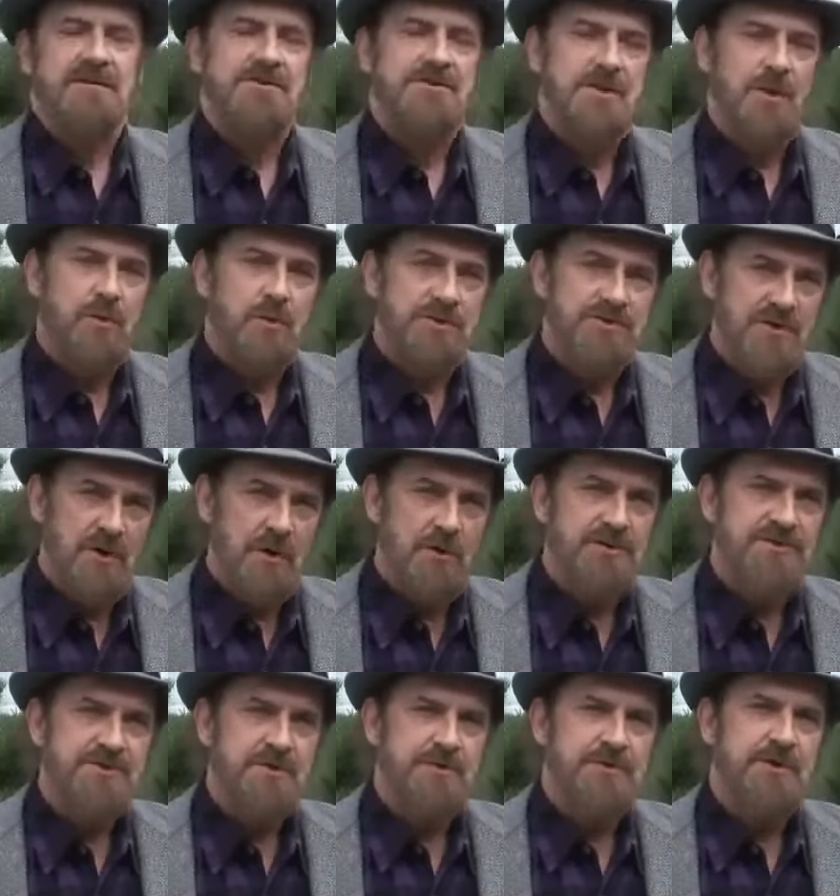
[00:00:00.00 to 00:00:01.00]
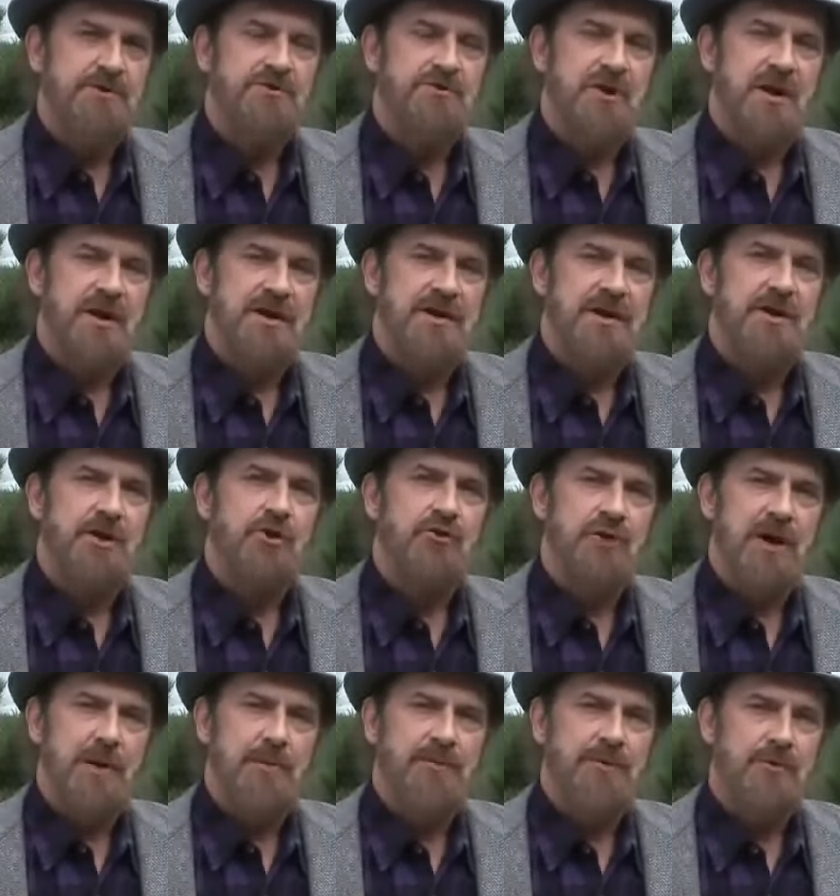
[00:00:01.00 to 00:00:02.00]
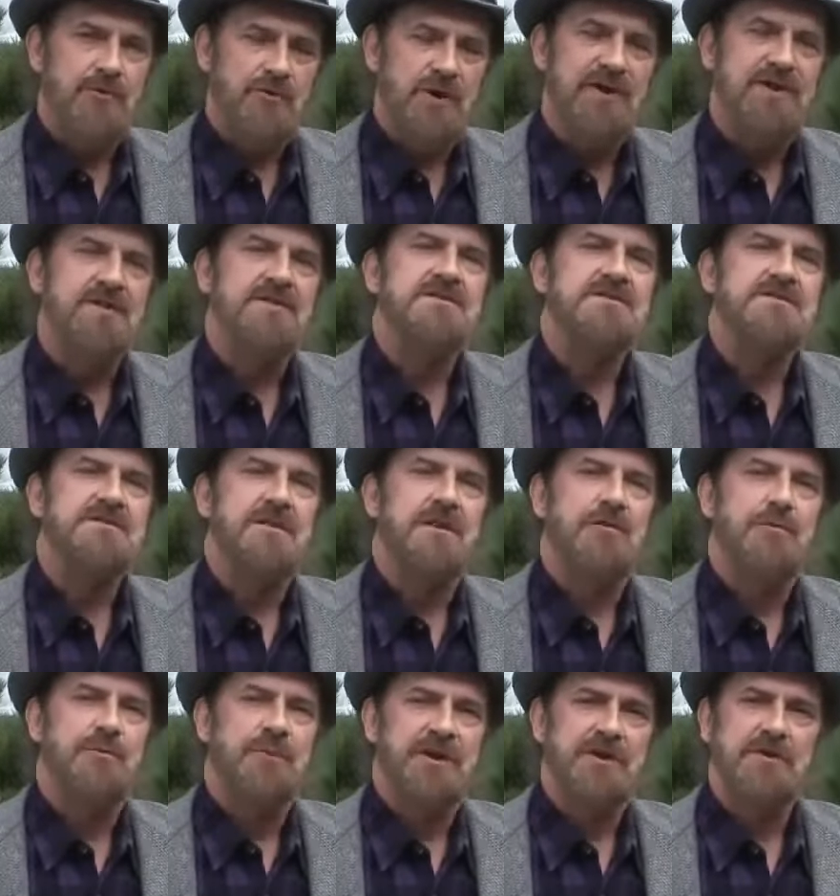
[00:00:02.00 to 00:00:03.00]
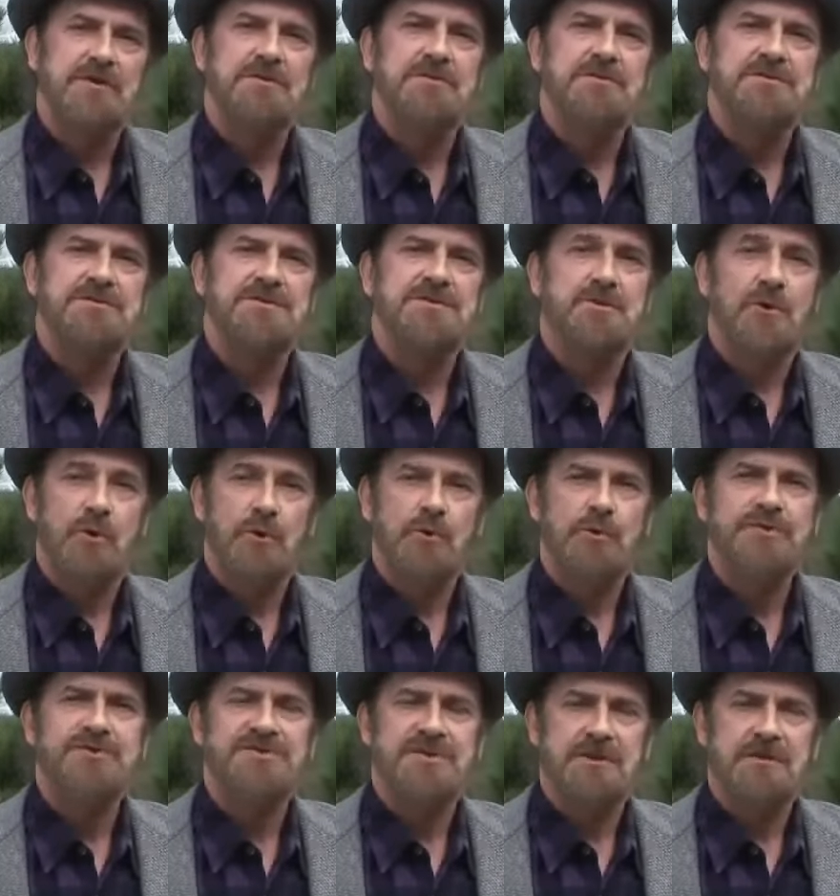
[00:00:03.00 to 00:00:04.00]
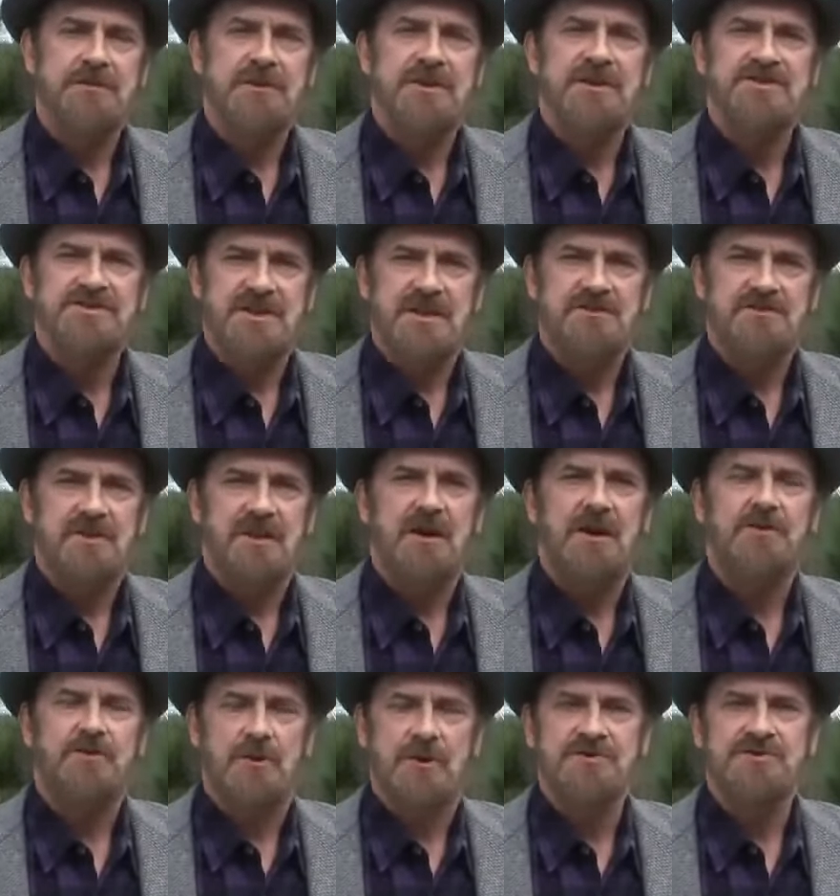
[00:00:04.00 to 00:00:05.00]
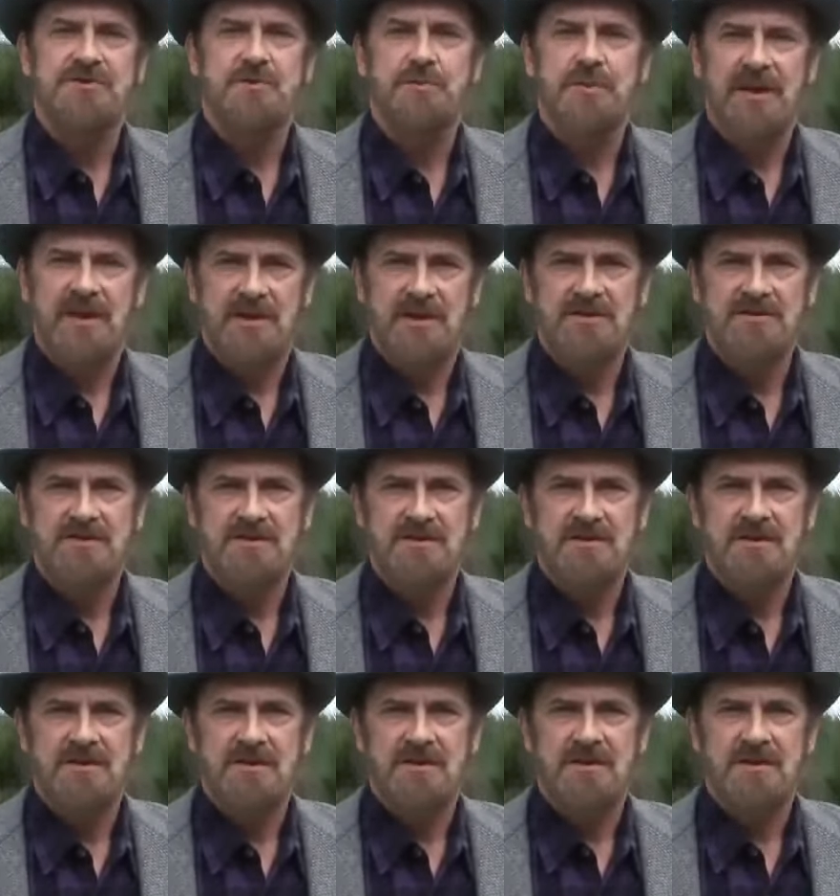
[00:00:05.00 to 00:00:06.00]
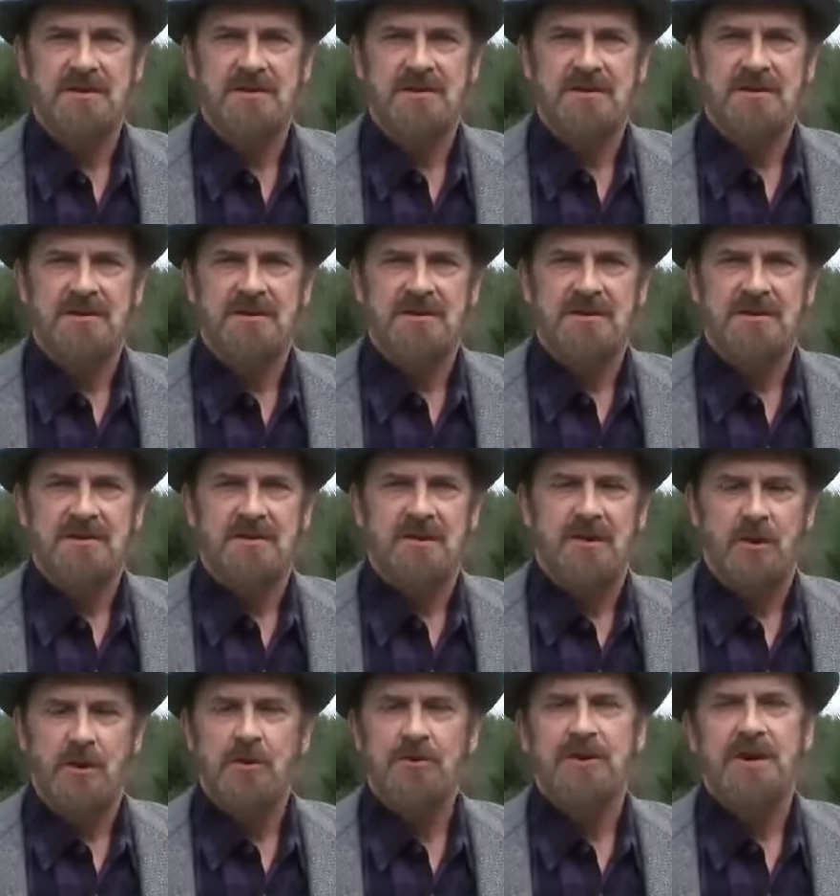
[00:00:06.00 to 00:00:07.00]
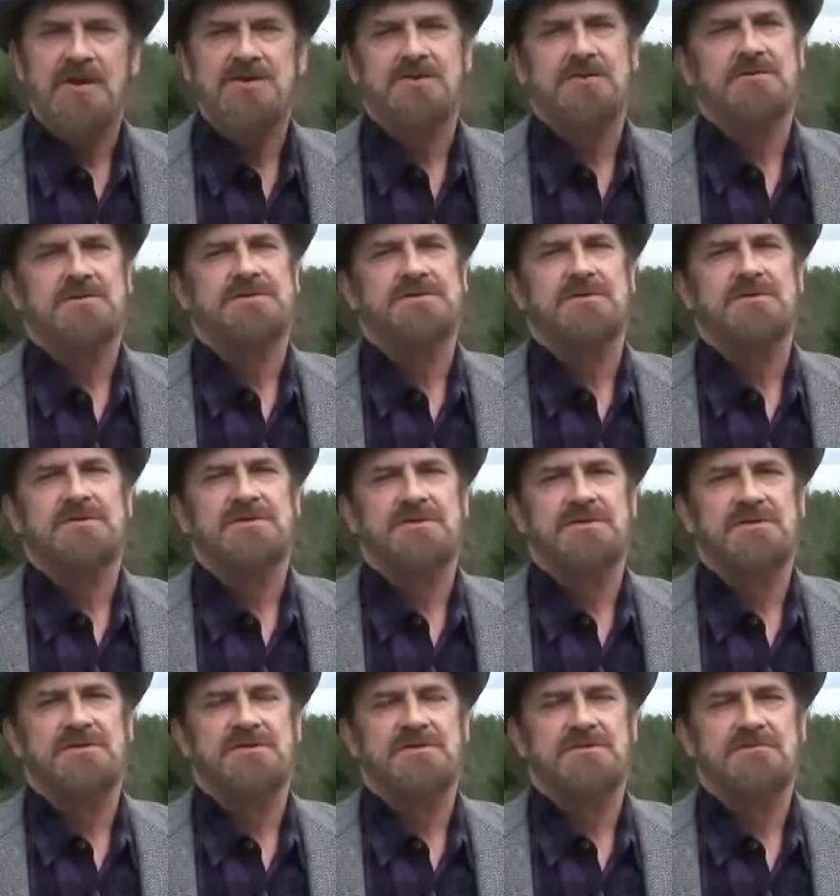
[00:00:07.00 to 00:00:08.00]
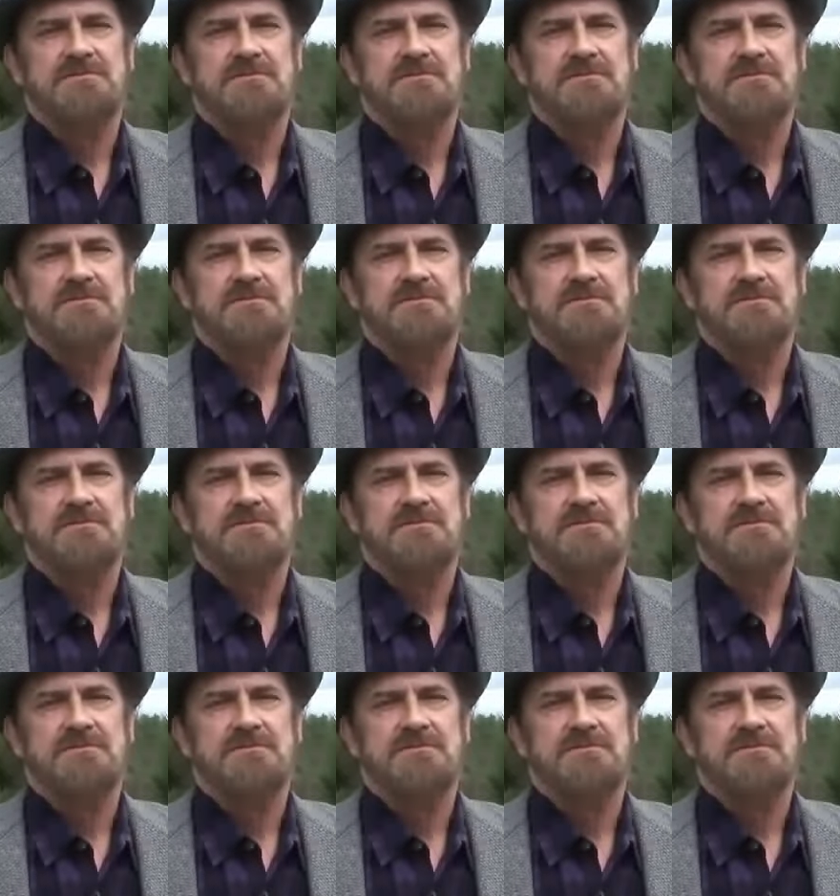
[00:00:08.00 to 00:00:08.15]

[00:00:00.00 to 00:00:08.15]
Their job was also to try and grab the rights of minerals, gold, silver, etc. across the planet, all natural resources,